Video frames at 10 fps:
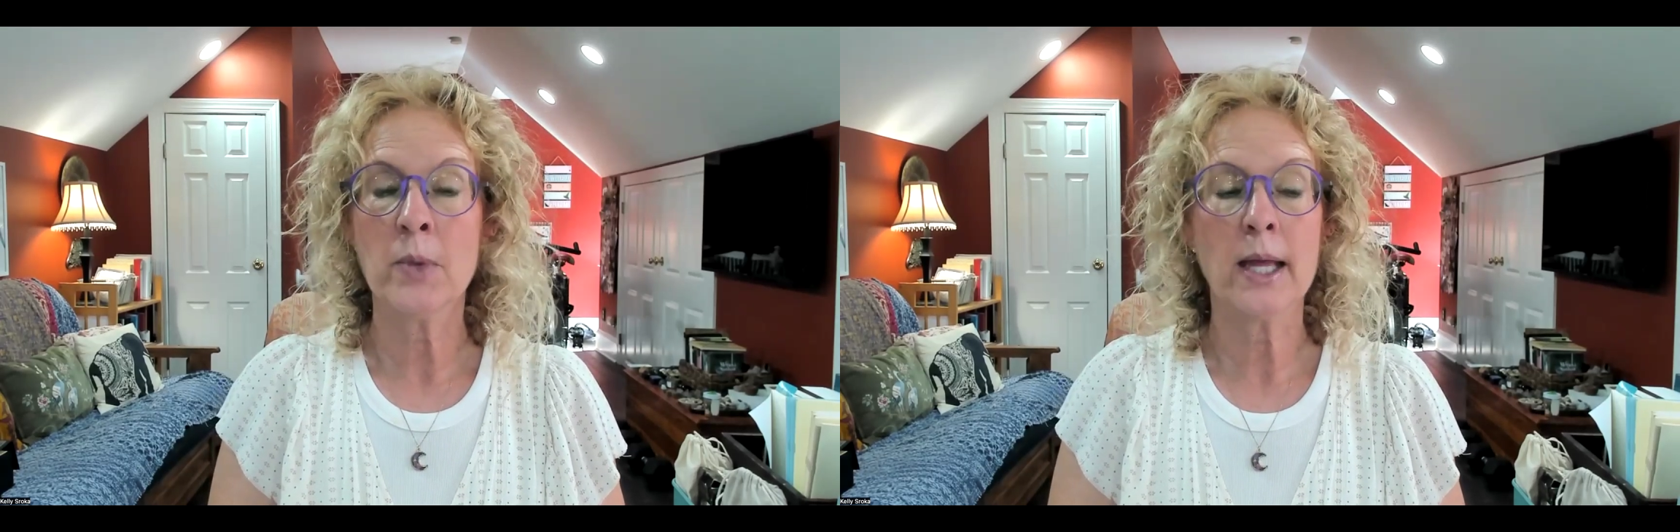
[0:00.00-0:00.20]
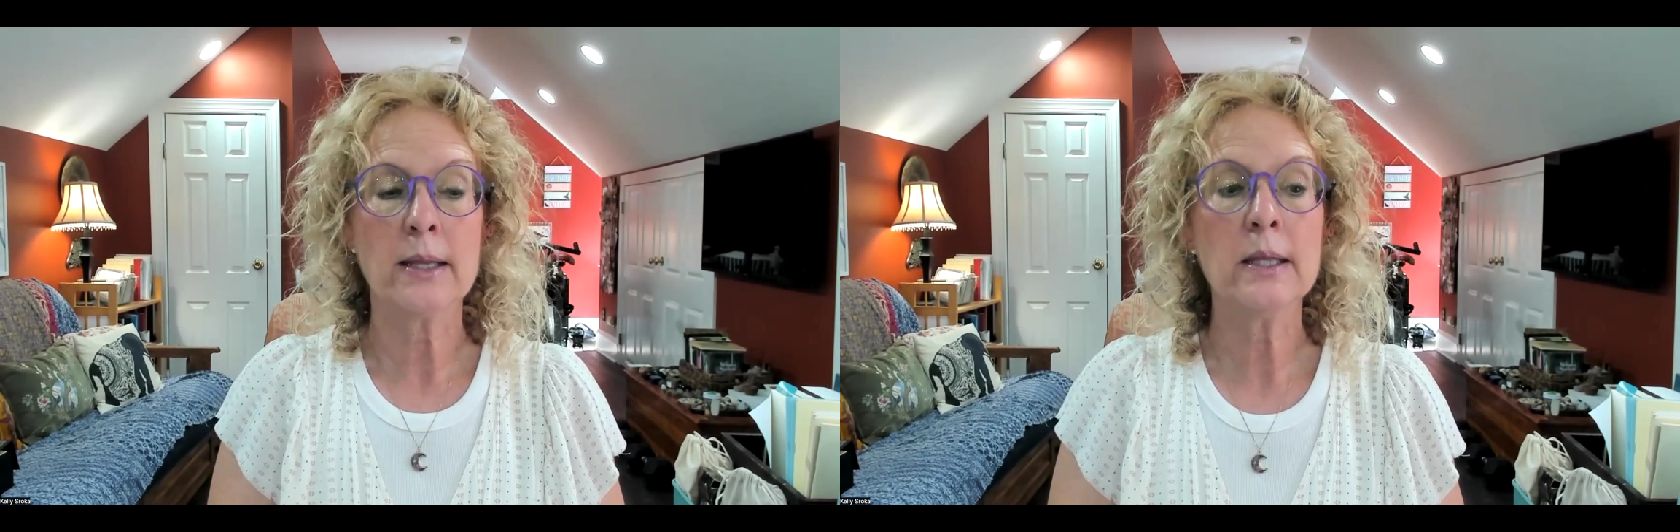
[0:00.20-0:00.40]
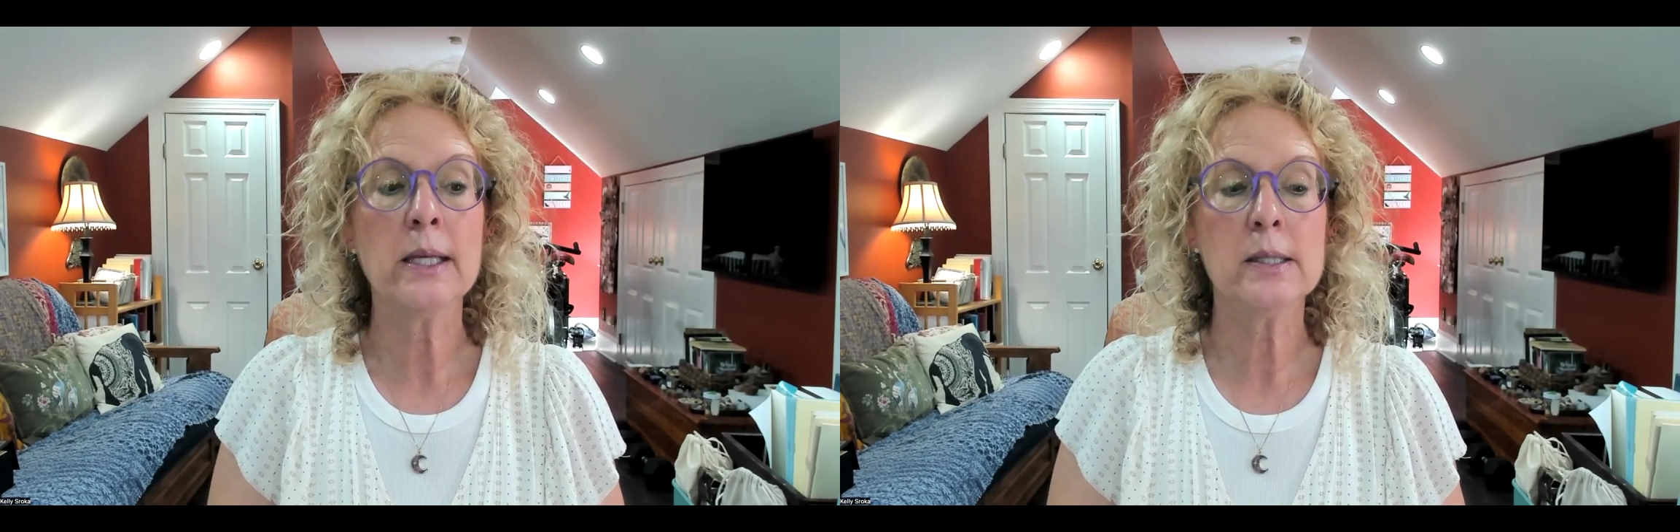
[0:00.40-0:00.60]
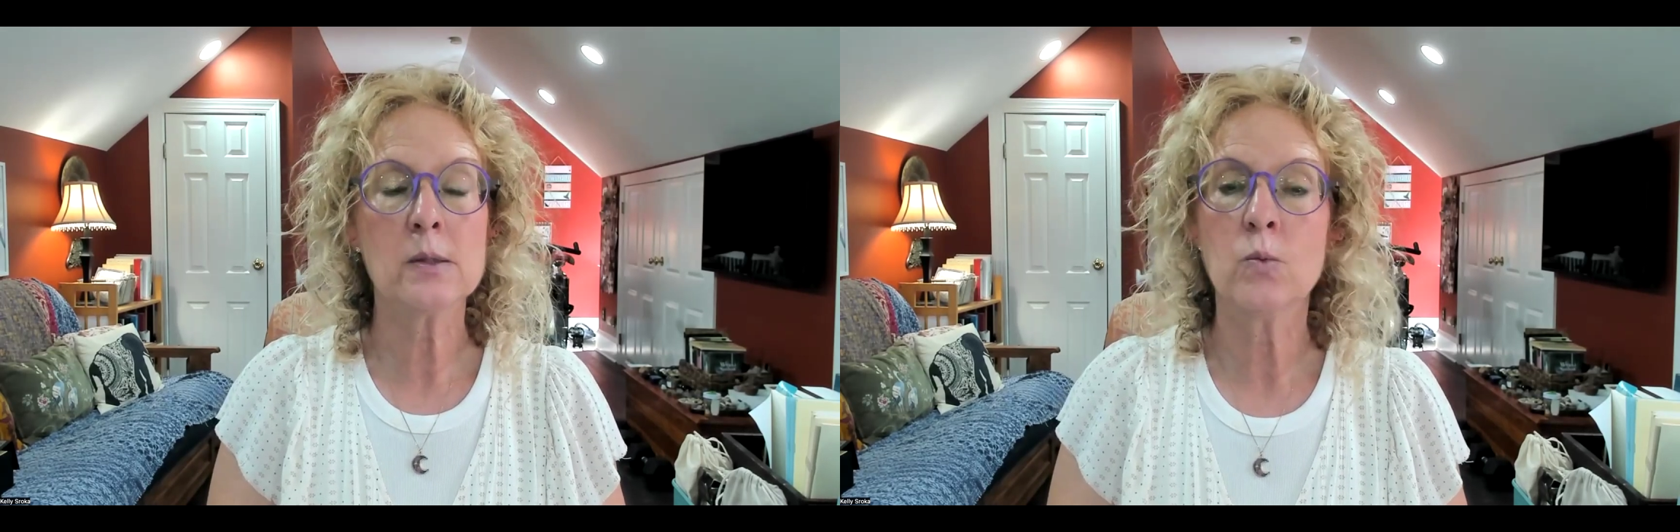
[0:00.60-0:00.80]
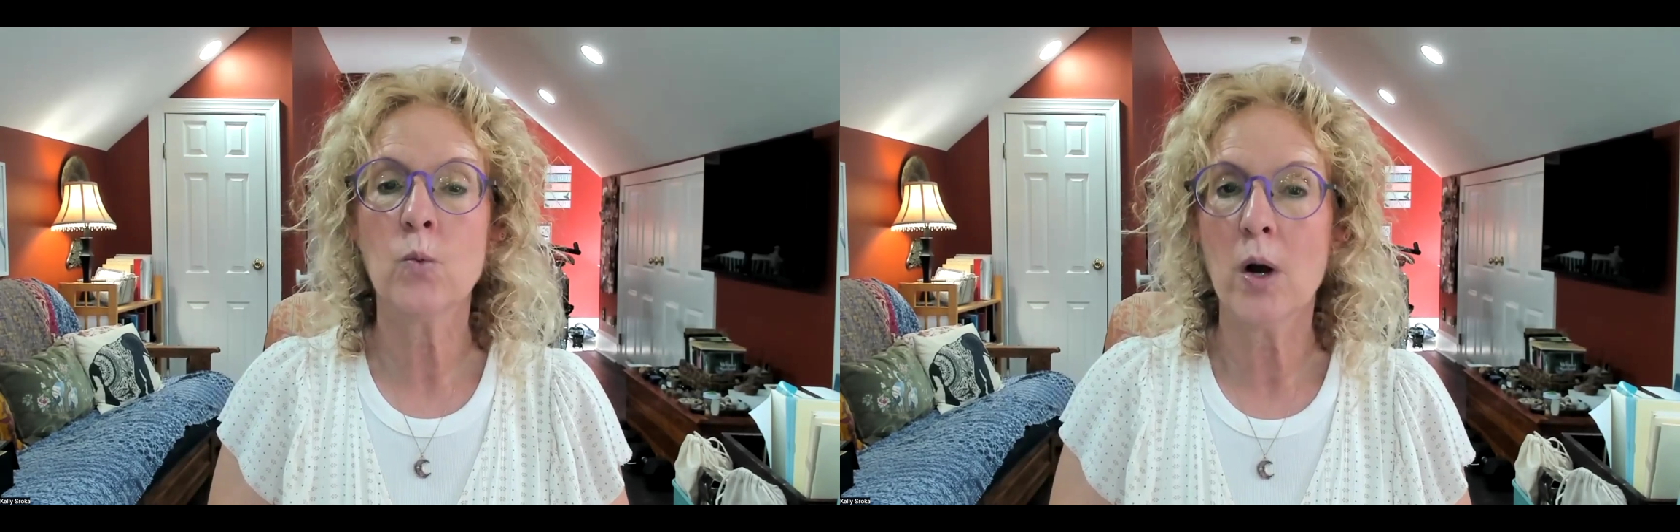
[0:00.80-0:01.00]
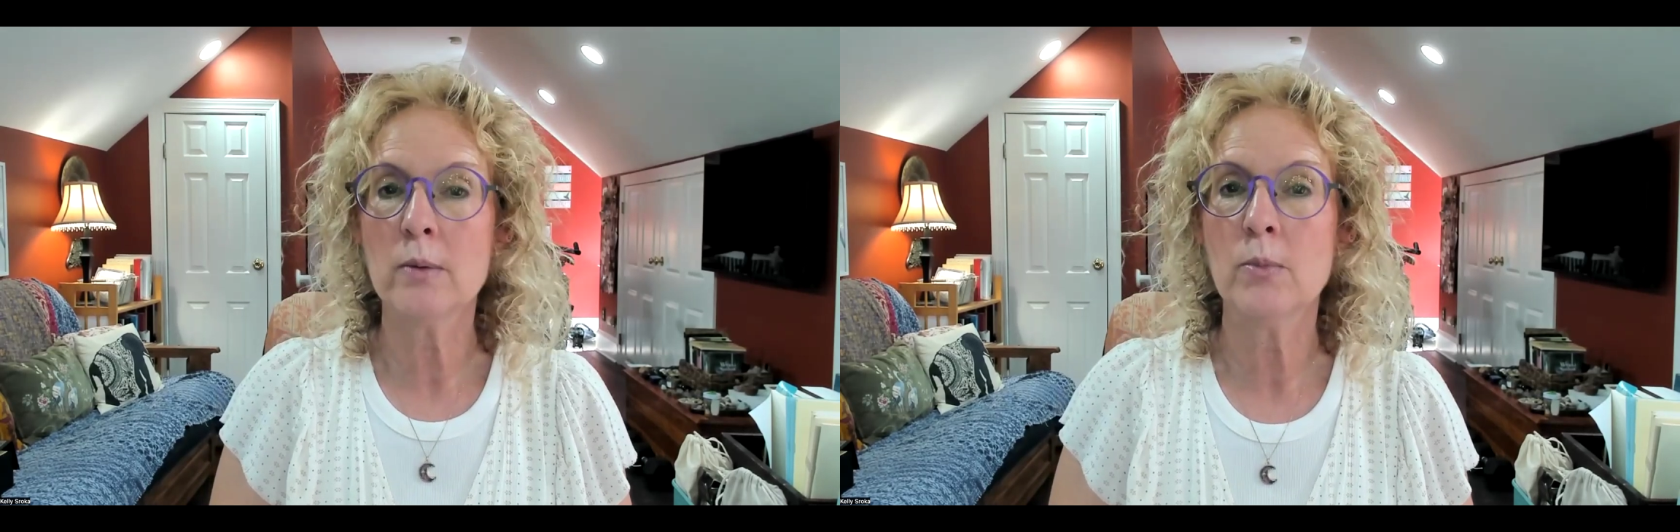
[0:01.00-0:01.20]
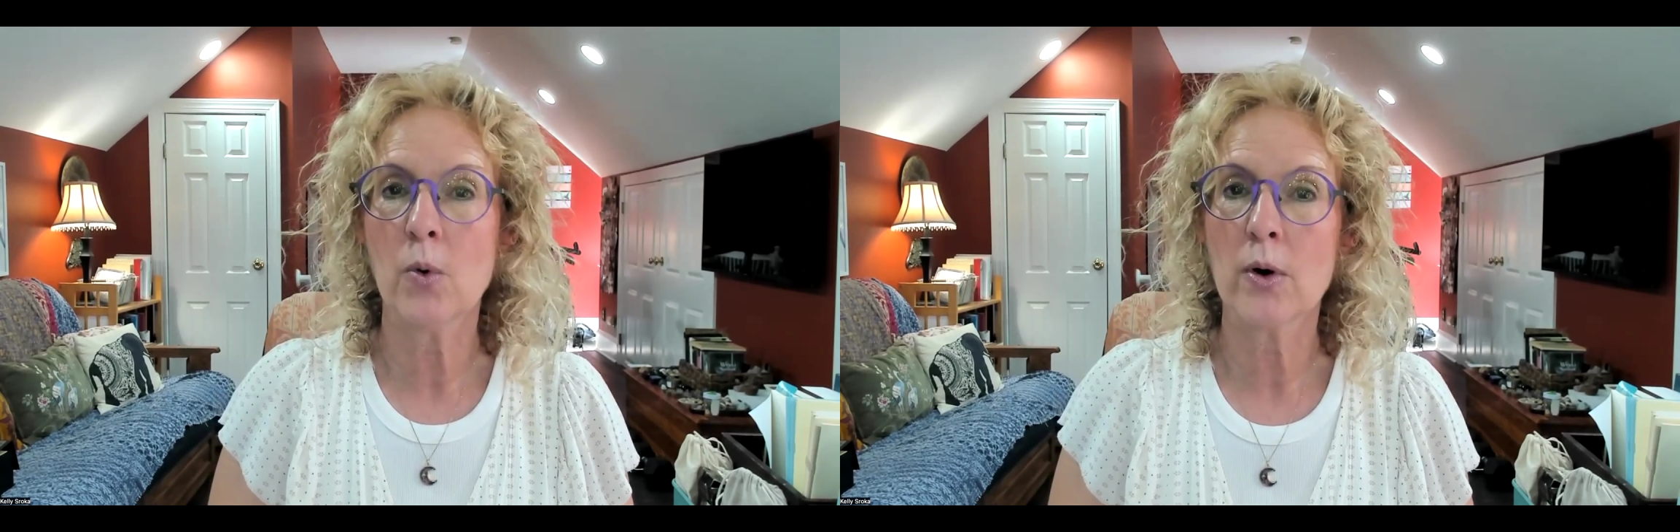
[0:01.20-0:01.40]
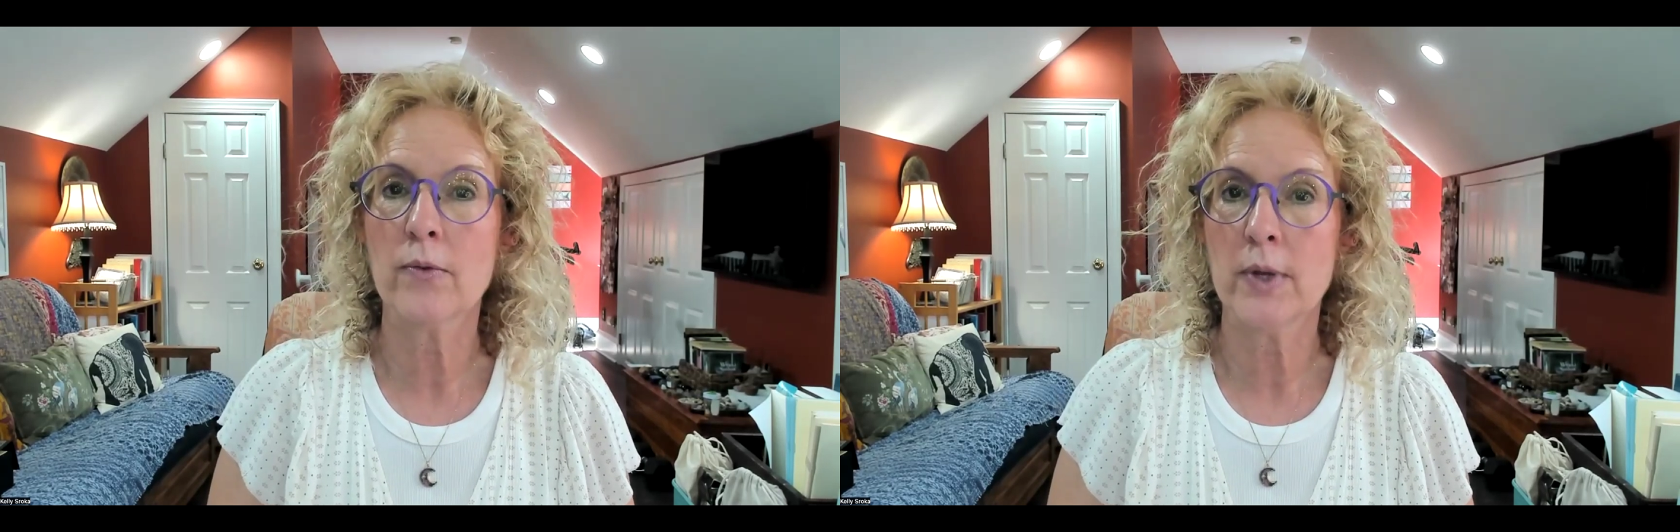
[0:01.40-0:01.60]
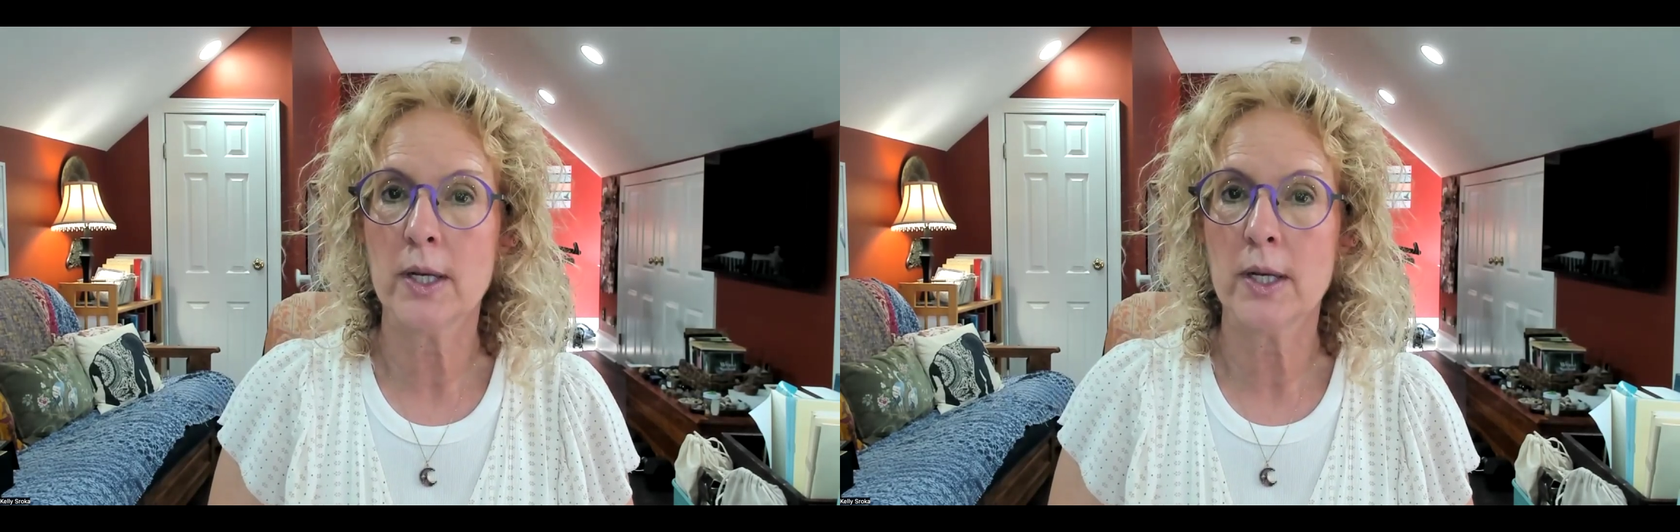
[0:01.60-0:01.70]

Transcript: at least one more